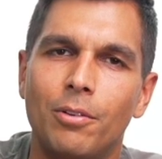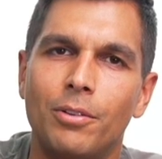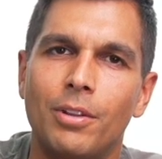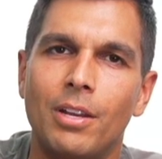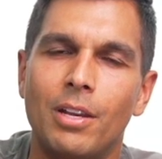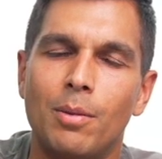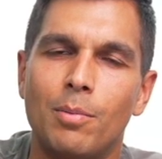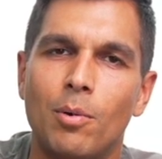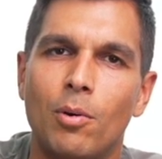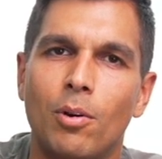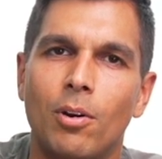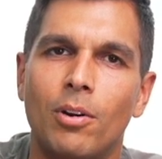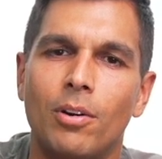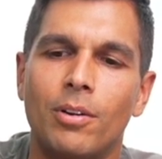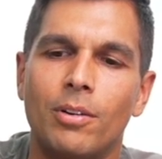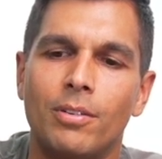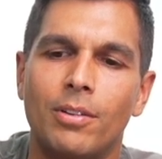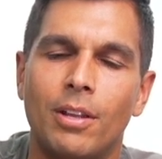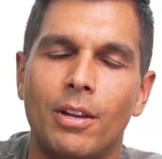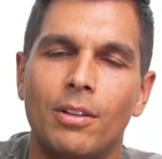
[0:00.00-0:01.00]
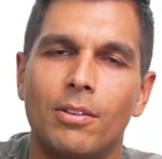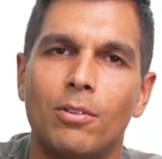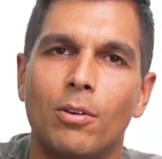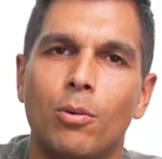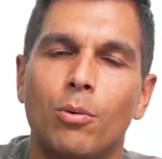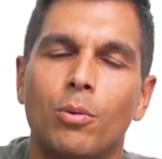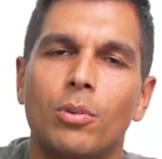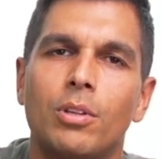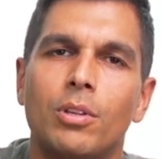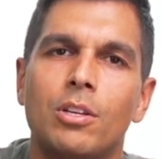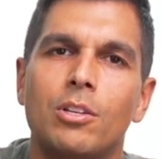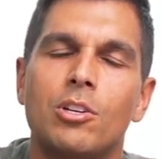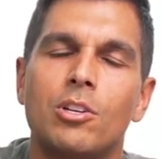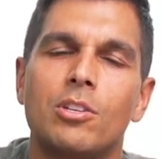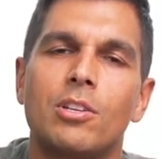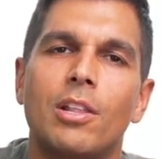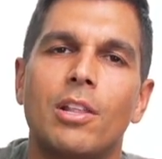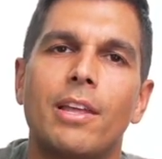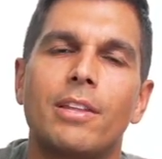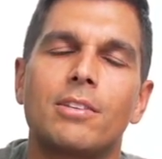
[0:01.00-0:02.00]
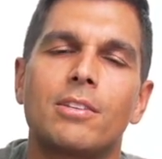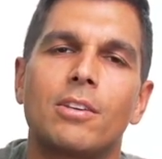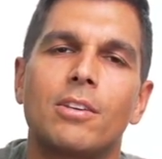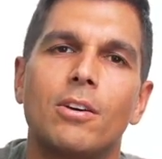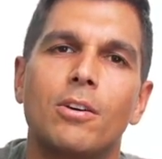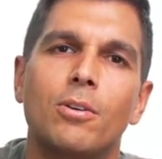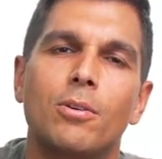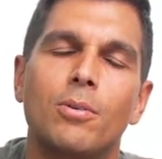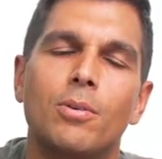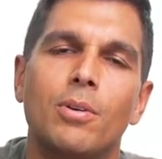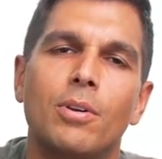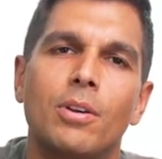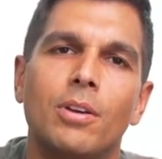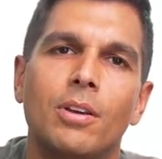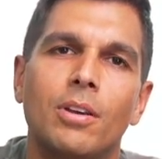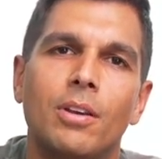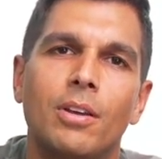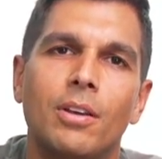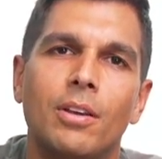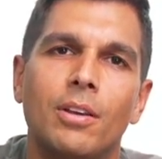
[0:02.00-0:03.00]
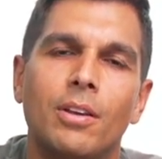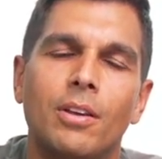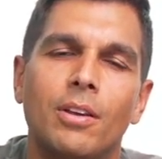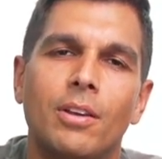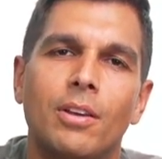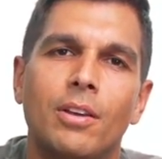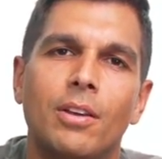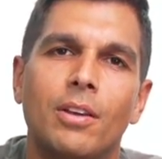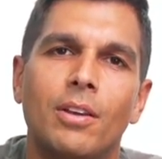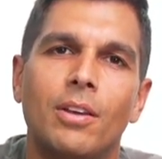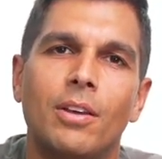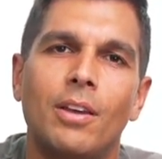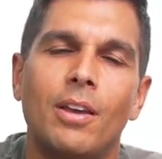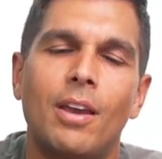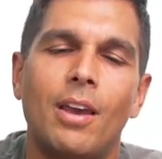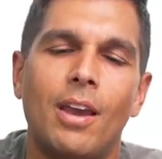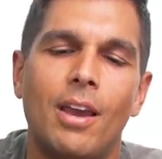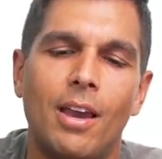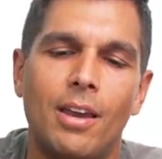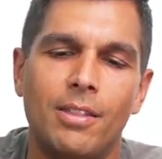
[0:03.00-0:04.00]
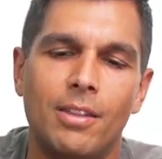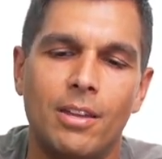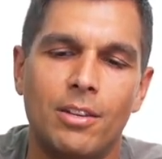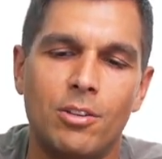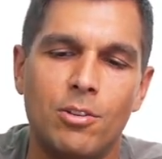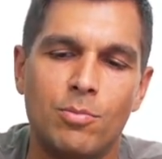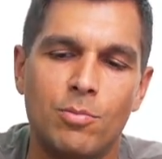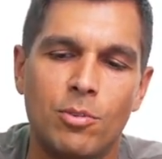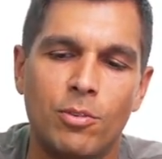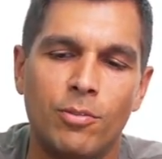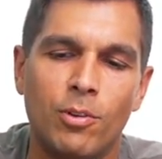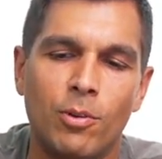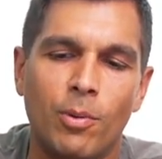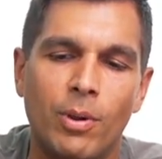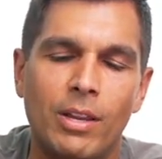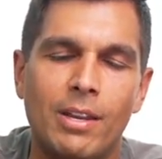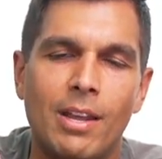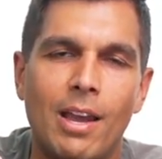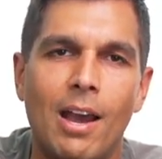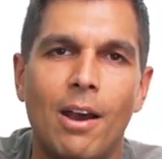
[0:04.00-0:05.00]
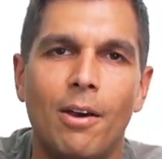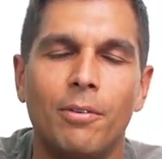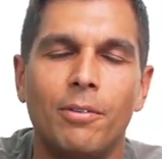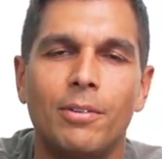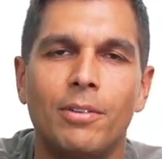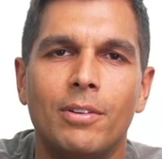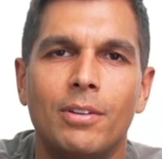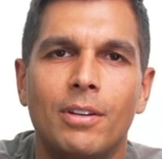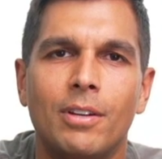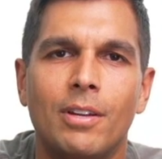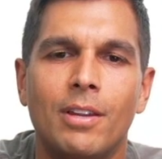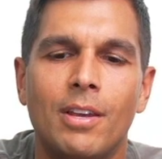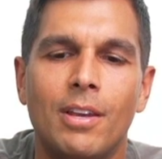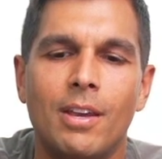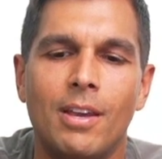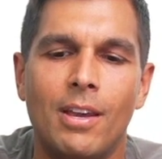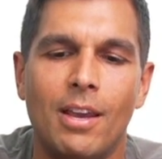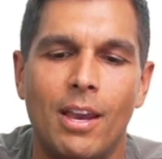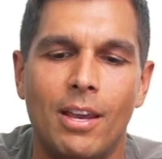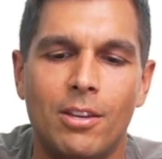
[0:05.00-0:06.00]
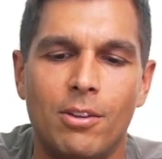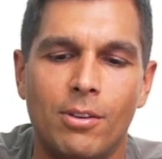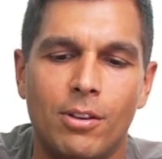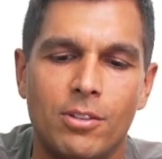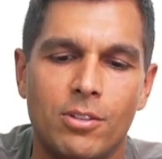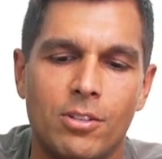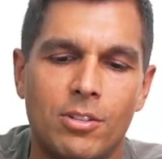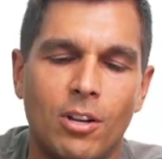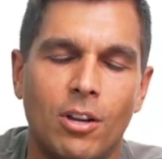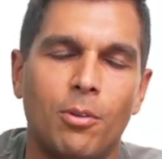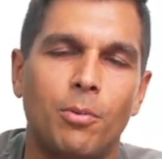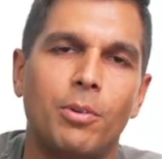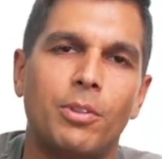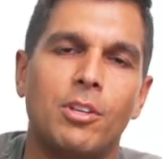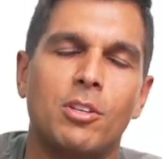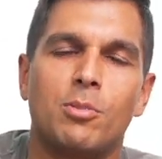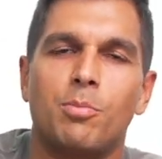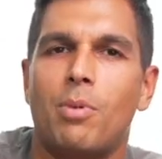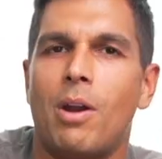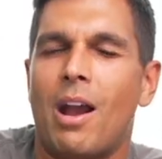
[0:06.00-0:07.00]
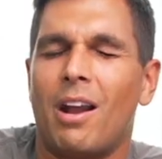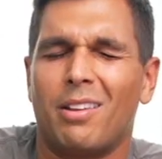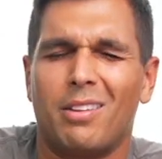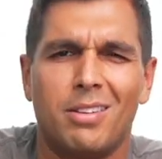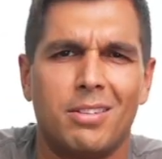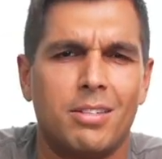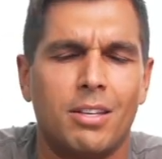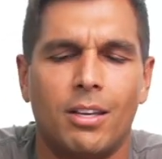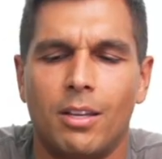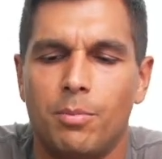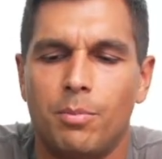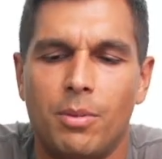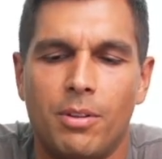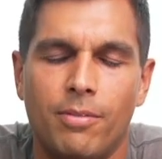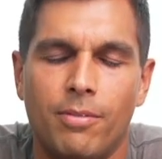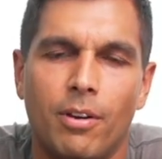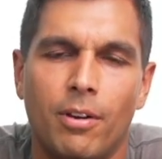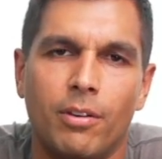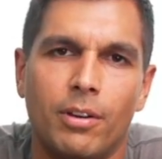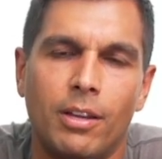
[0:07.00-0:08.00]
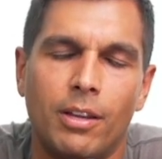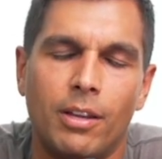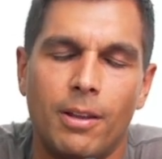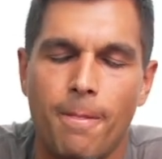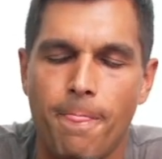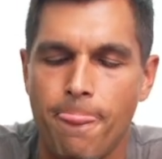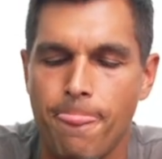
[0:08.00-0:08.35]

anymore, that it totally just lets go. And then you move your way down. And you can start with this practice. It could be very